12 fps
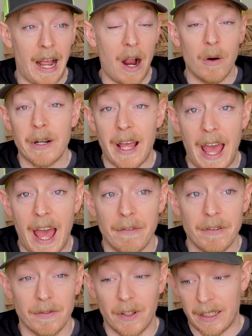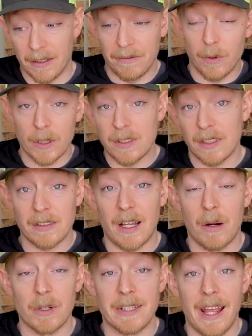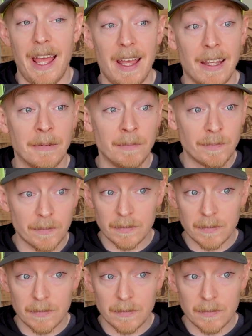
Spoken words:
hour and a half of like a 4 to 6 hour day